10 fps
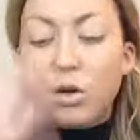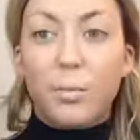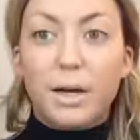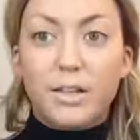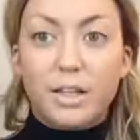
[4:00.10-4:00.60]

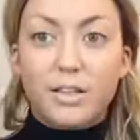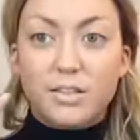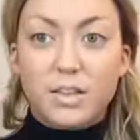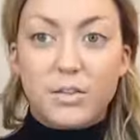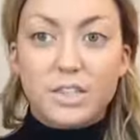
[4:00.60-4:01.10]
don't mind the
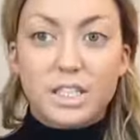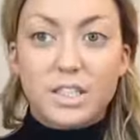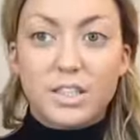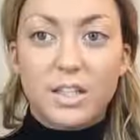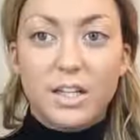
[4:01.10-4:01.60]

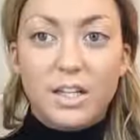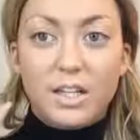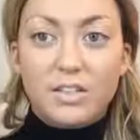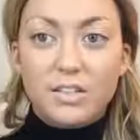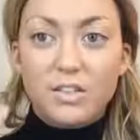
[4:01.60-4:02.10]
self-tan.
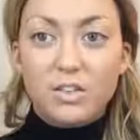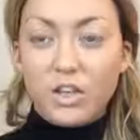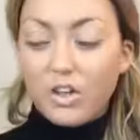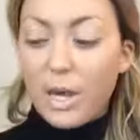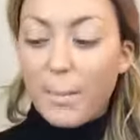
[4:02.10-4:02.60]
It doesn't
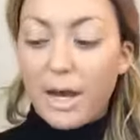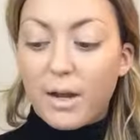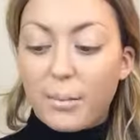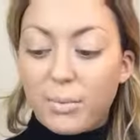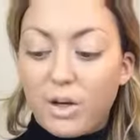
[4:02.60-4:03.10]
look that
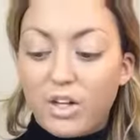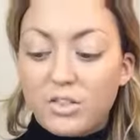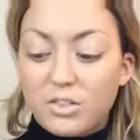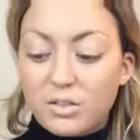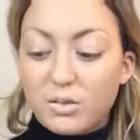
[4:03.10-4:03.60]
bad in
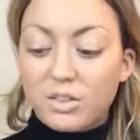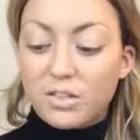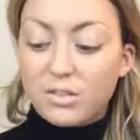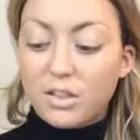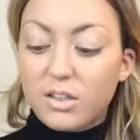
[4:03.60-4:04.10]
person, or
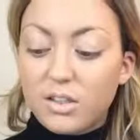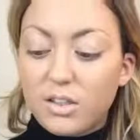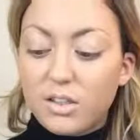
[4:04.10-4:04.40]
does it?